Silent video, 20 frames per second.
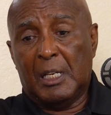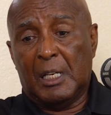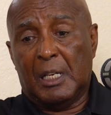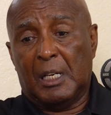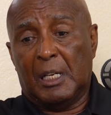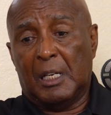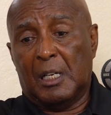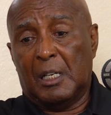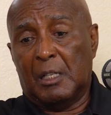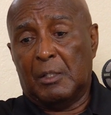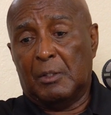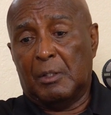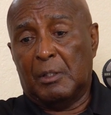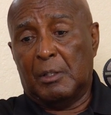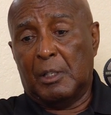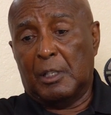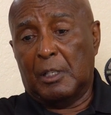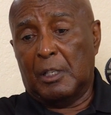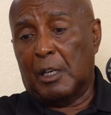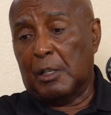
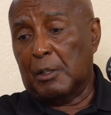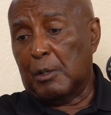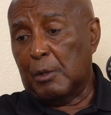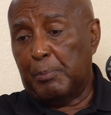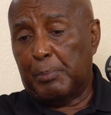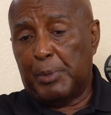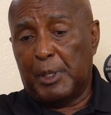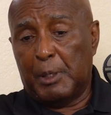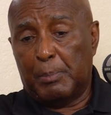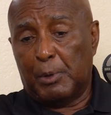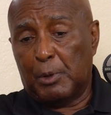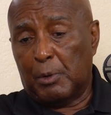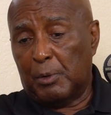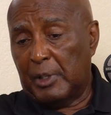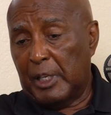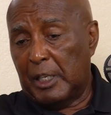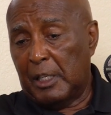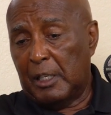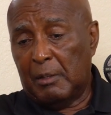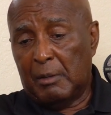The younger people,
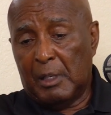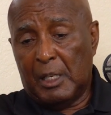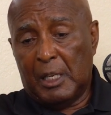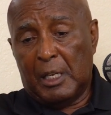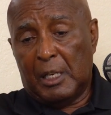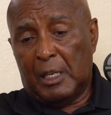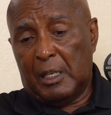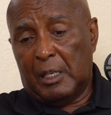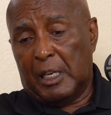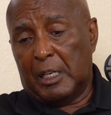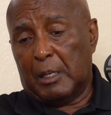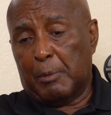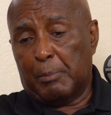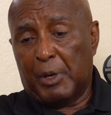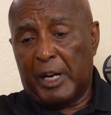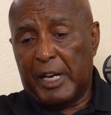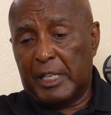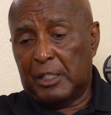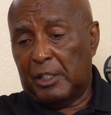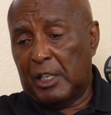they had a
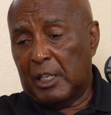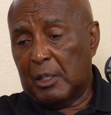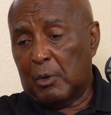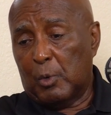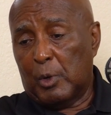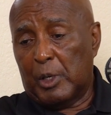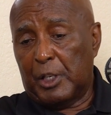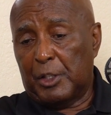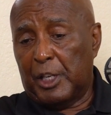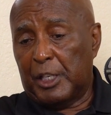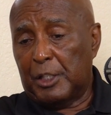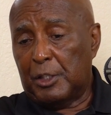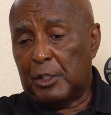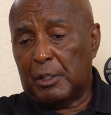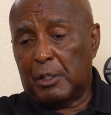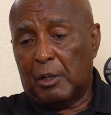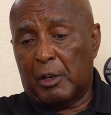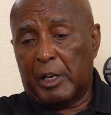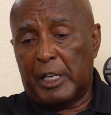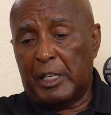project where they
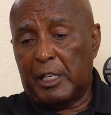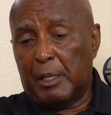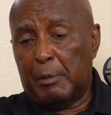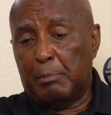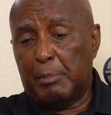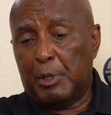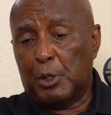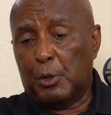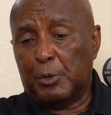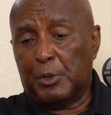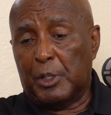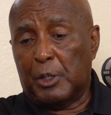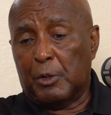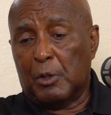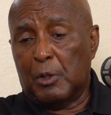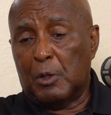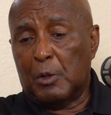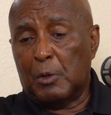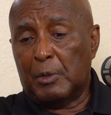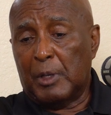started and built
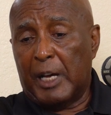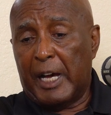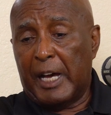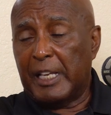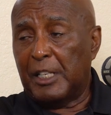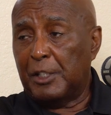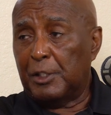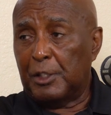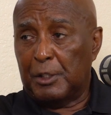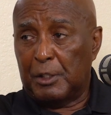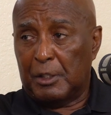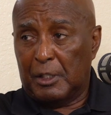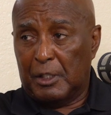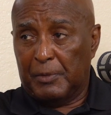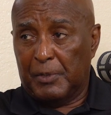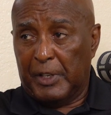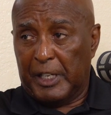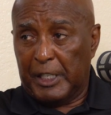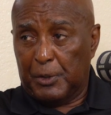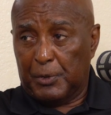their own ISIS
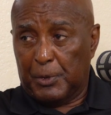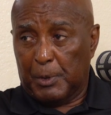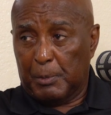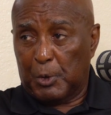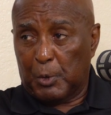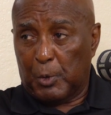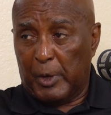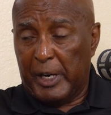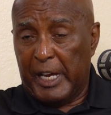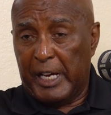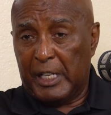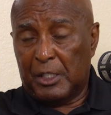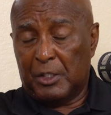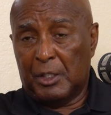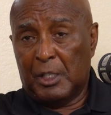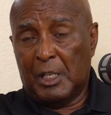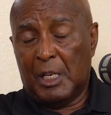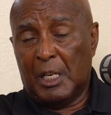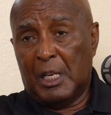device from scratch.